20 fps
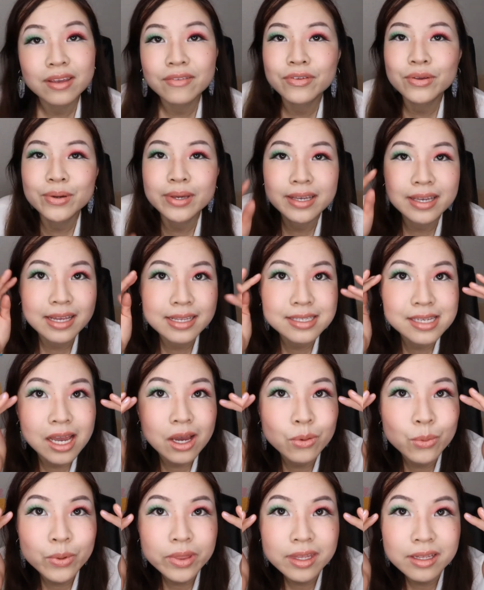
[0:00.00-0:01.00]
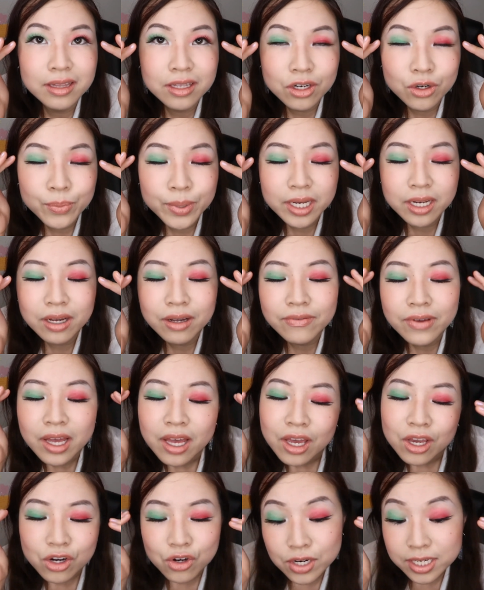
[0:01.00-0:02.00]
If you can get down with a little bit of
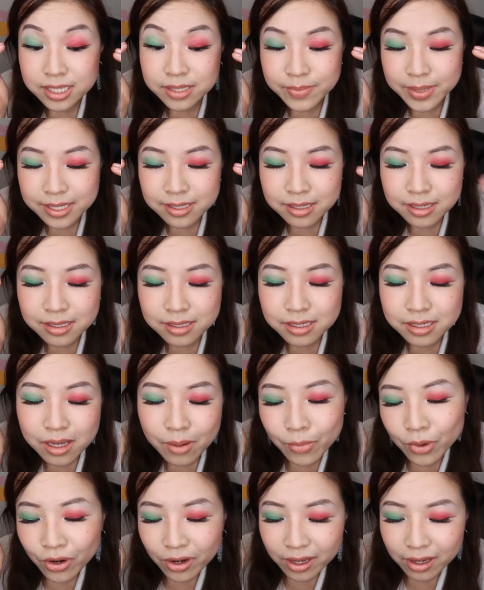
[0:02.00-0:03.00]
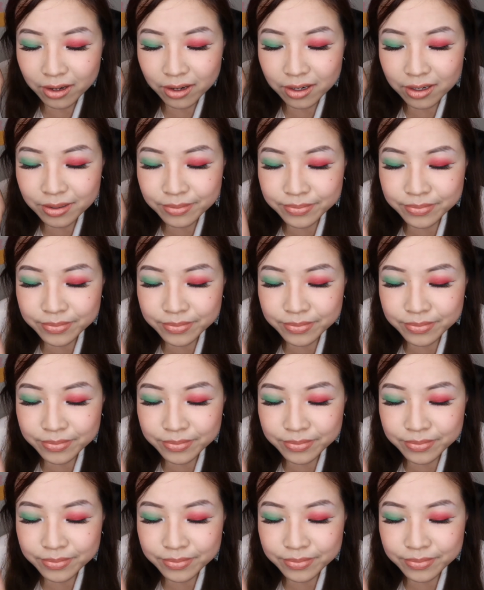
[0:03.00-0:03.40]
Christmas and summer here.